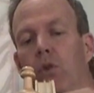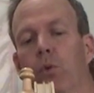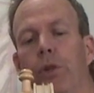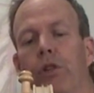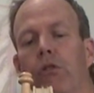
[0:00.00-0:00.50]

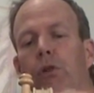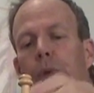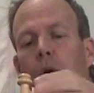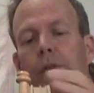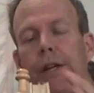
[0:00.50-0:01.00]
we'll just loop
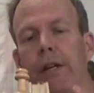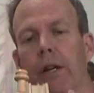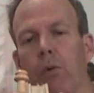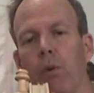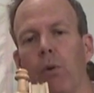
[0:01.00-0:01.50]
it over here
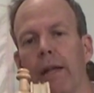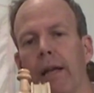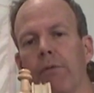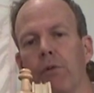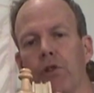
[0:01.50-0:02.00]
and we won't
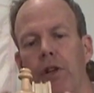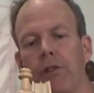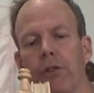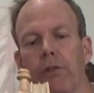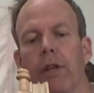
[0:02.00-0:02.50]
have to
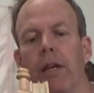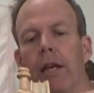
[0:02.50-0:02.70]
adjust this.